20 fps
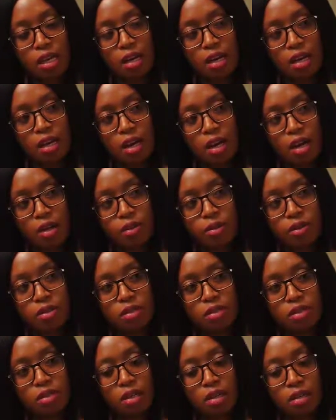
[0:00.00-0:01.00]
how
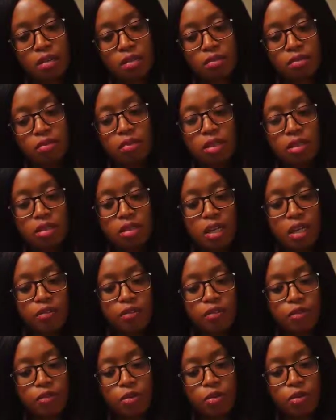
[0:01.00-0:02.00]
is the
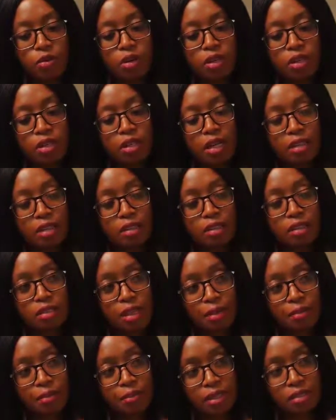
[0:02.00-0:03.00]
diet for a
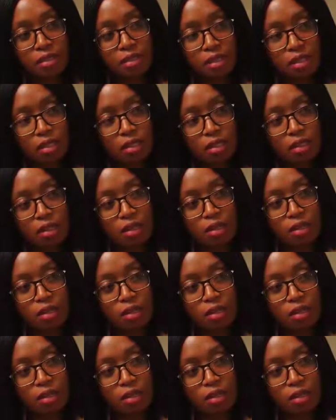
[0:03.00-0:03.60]
non-diabetic